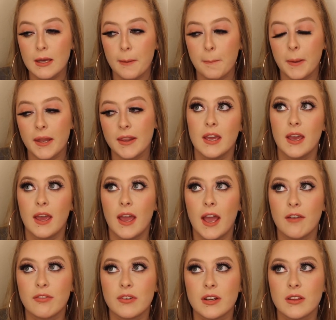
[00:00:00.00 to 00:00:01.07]
But
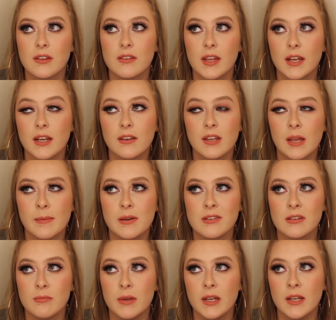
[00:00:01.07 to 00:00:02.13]
after the second time I
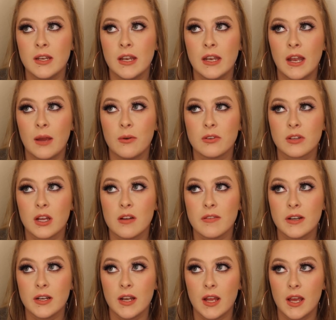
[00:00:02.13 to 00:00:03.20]
was admitted and I was
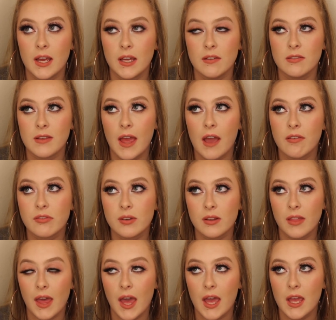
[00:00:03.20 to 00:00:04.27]
covered in hives, after
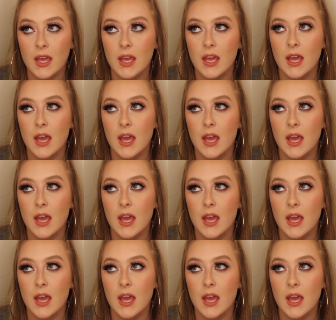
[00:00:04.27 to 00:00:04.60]
that,